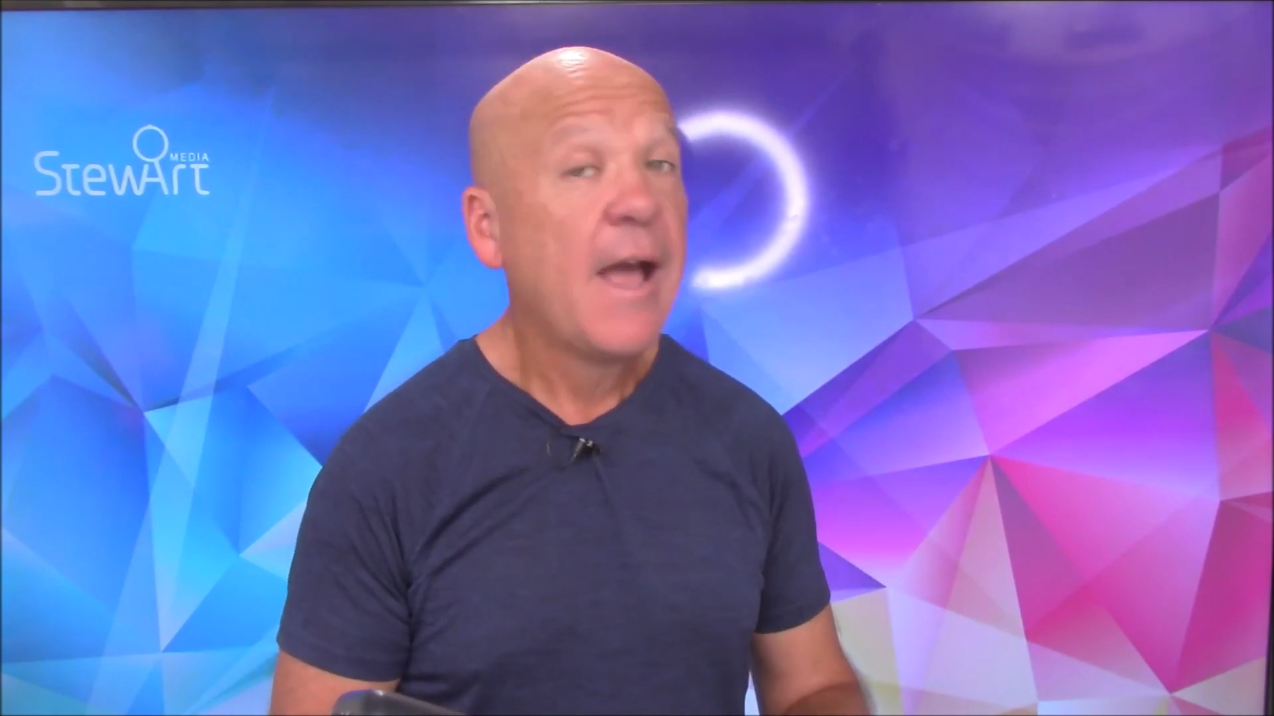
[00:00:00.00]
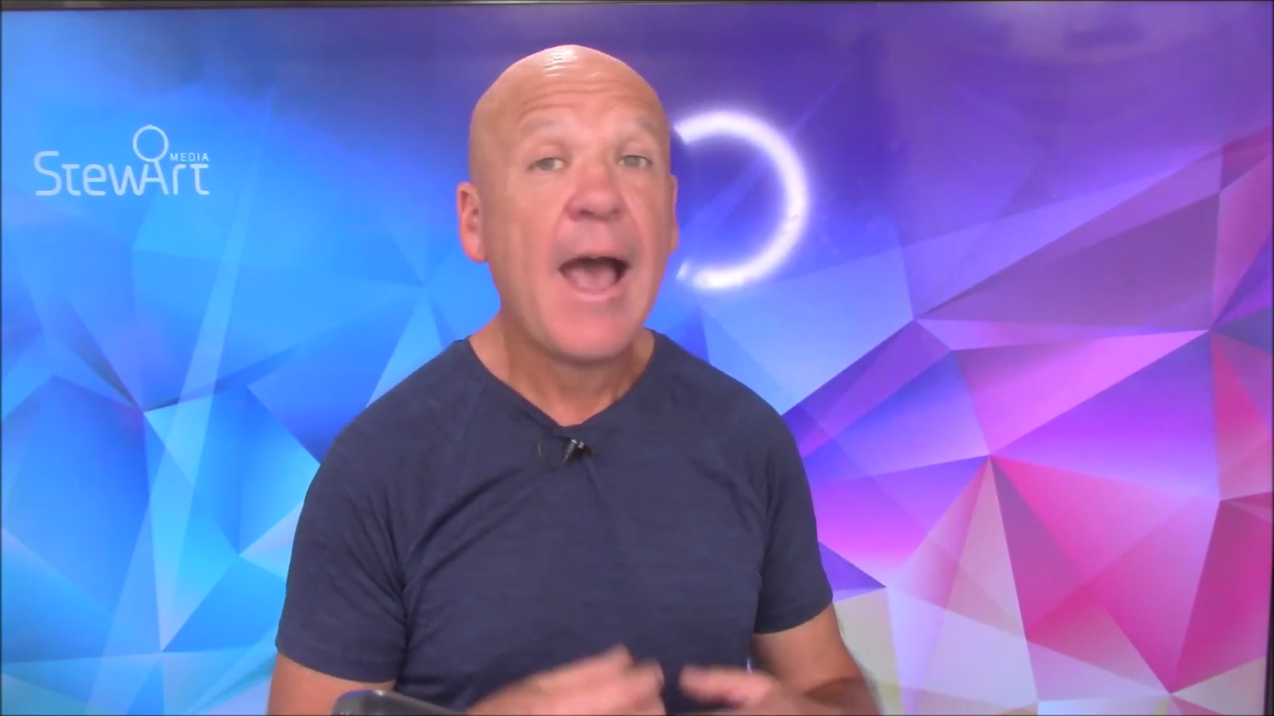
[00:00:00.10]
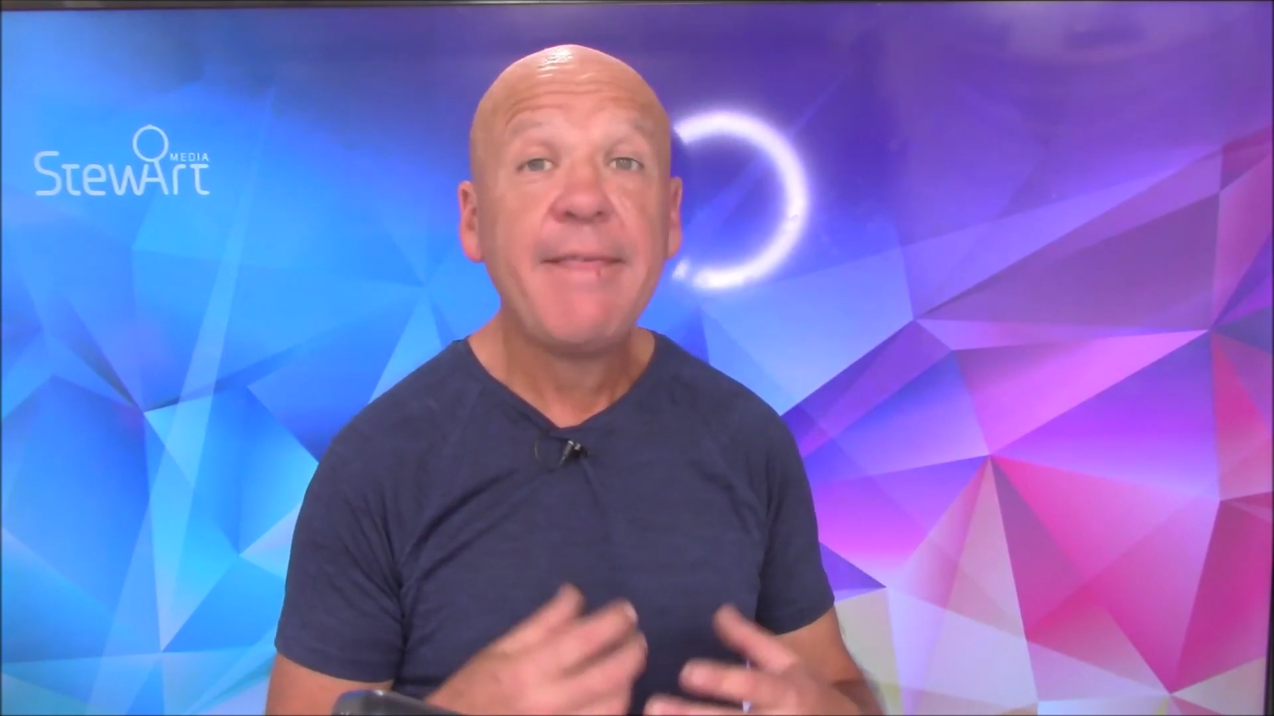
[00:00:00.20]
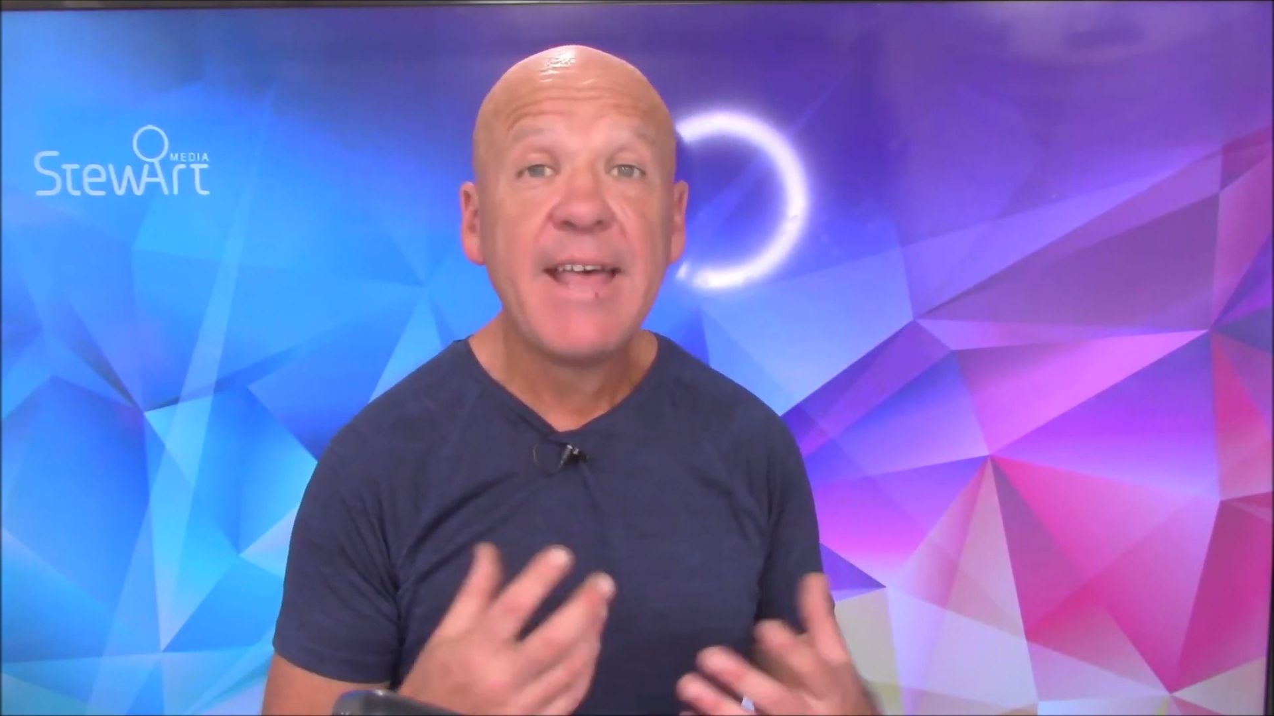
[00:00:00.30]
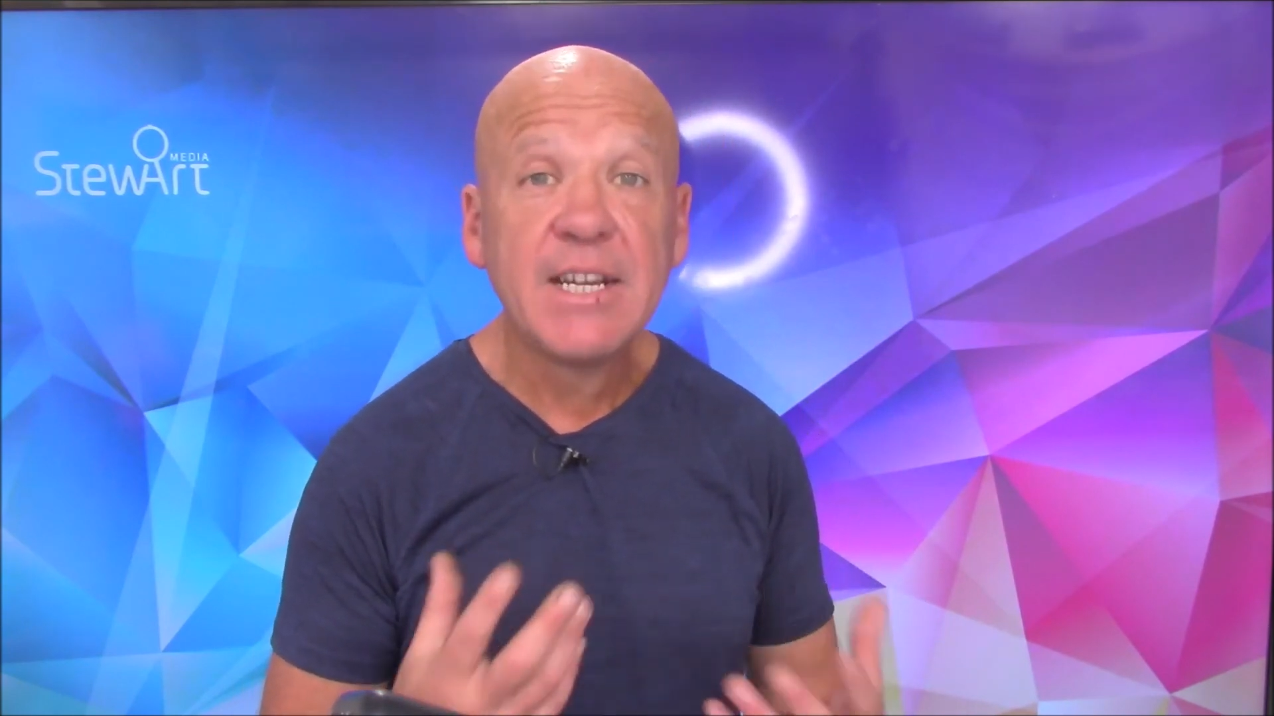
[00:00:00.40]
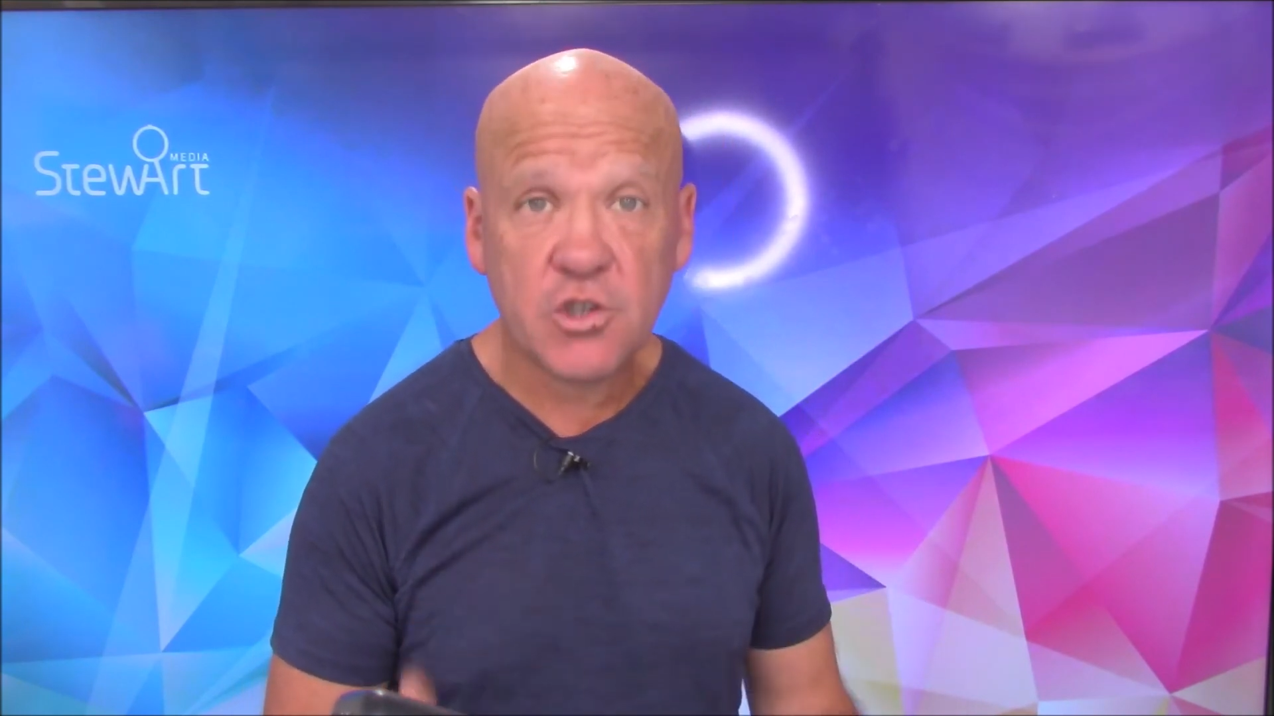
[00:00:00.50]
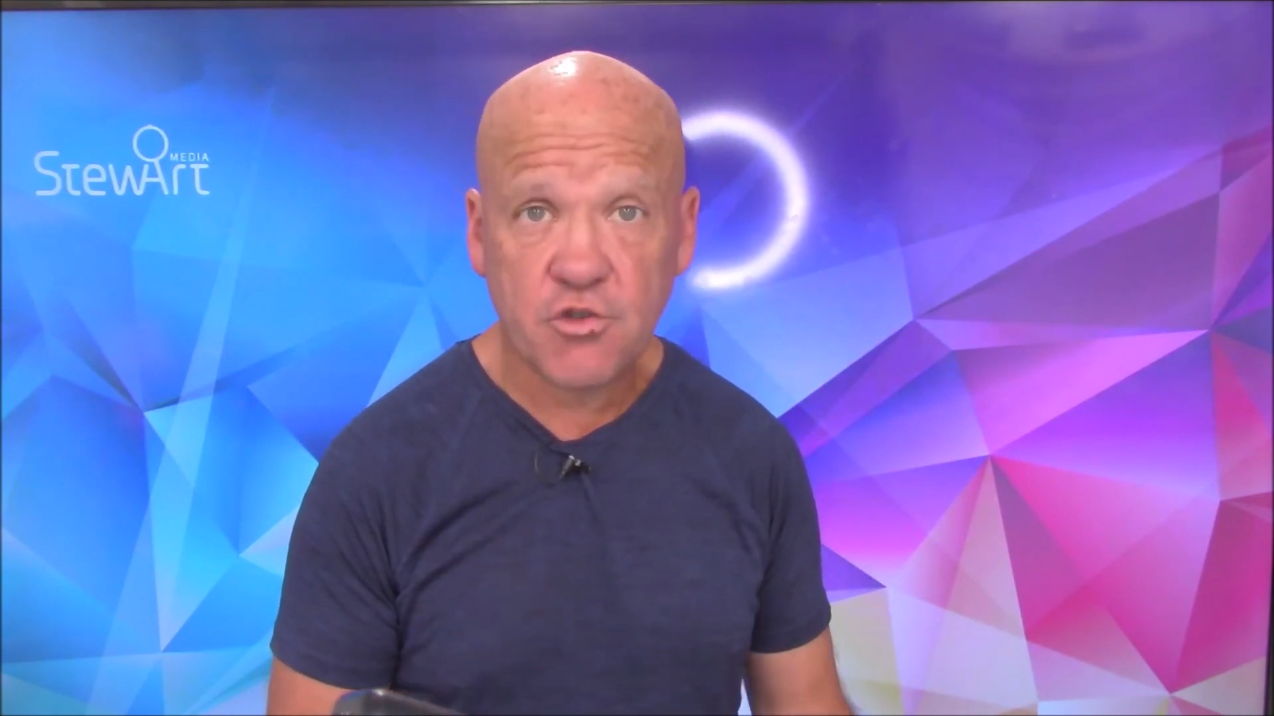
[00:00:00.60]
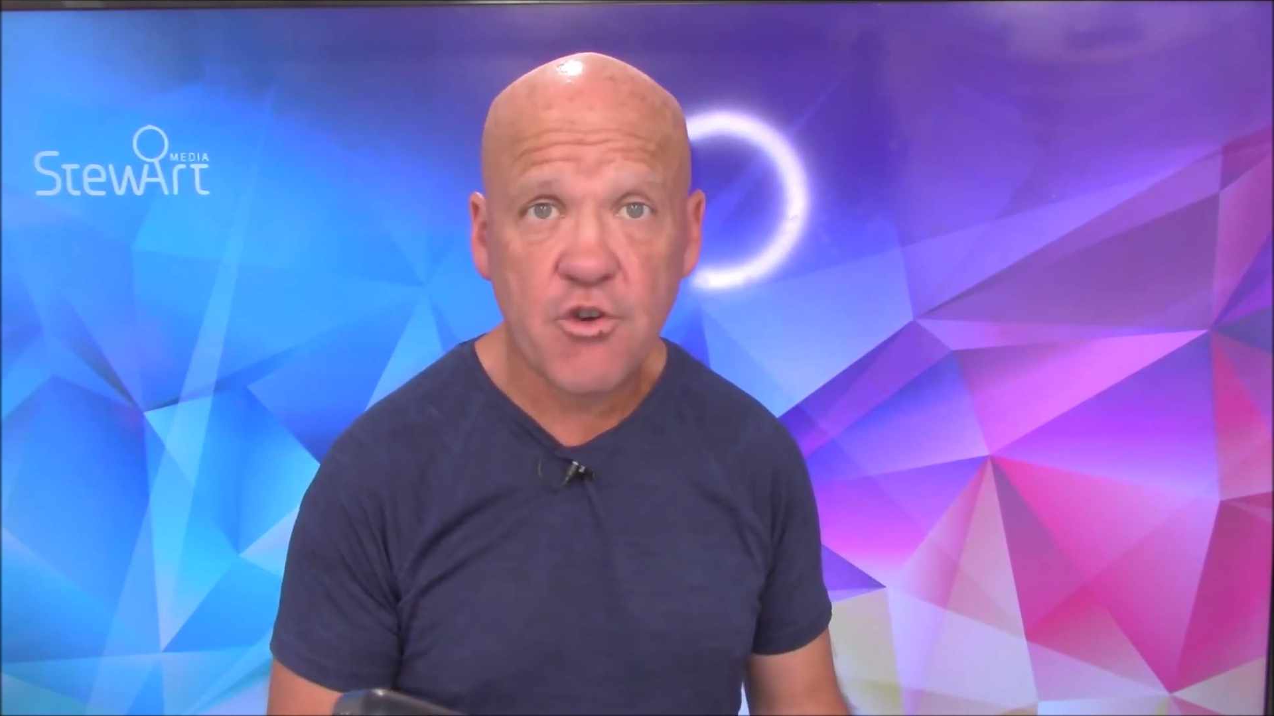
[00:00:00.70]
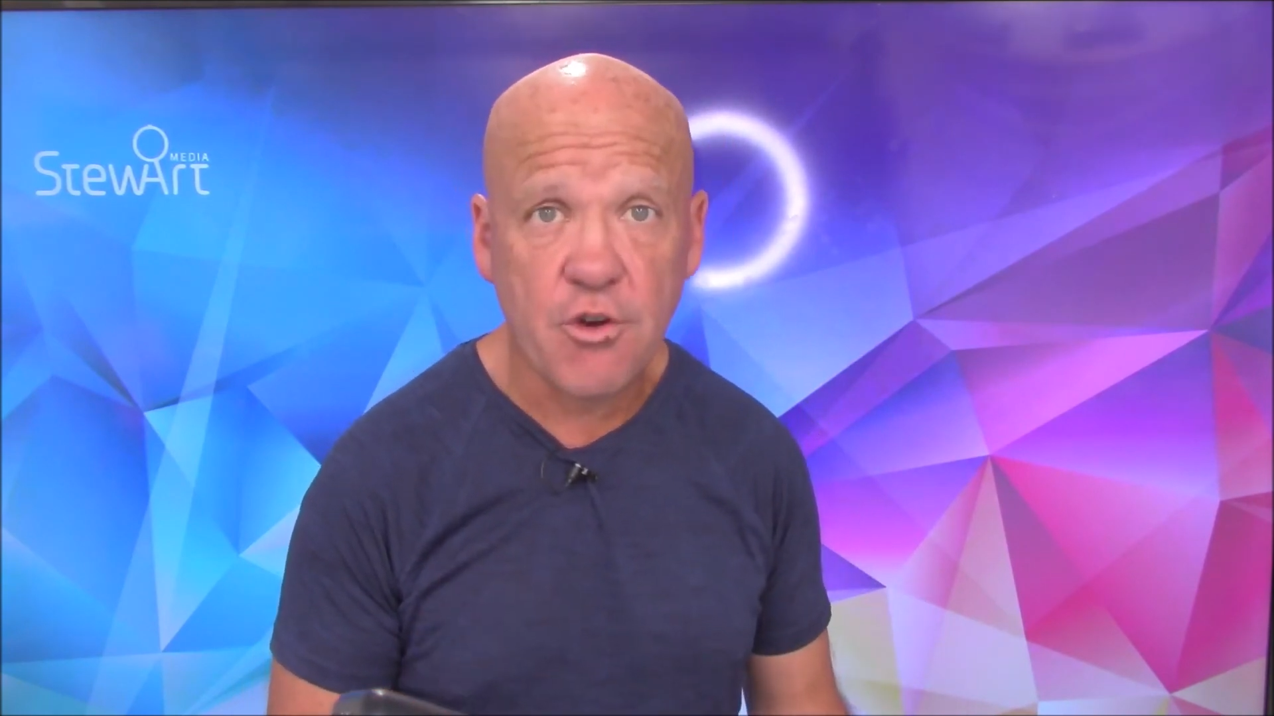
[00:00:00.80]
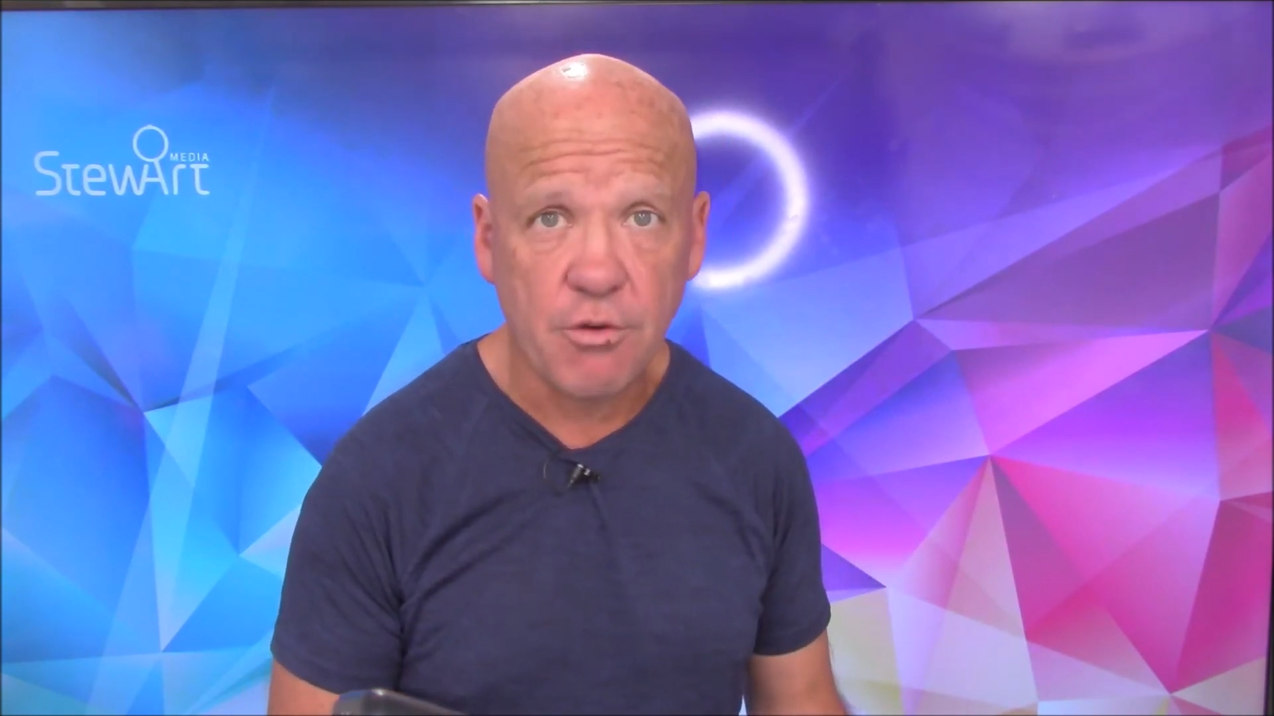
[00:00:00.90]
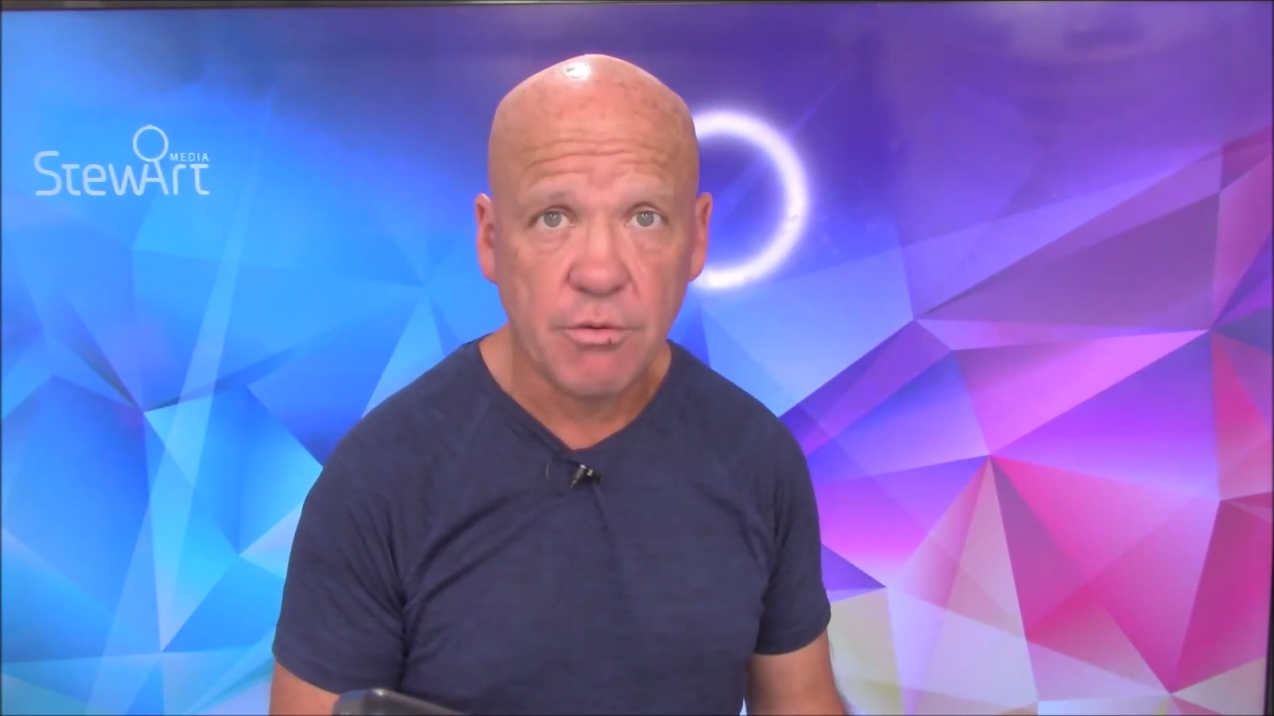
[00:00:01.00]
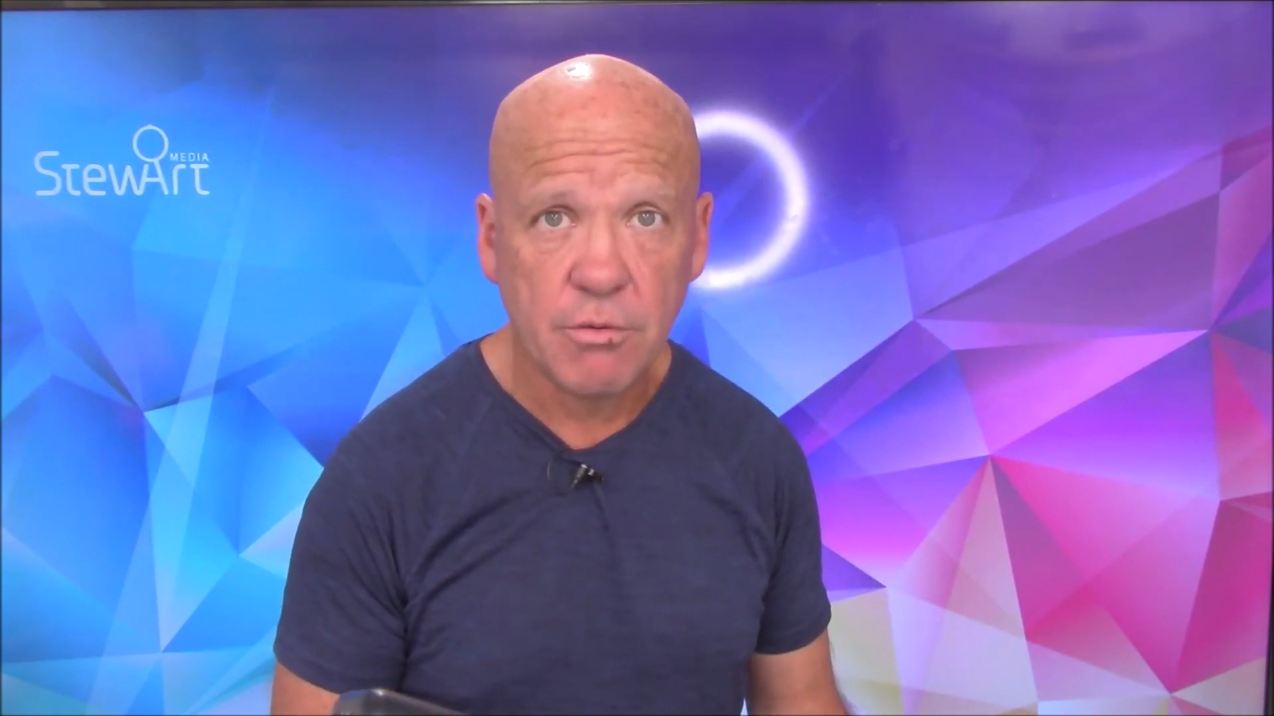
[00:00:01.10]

And that's true.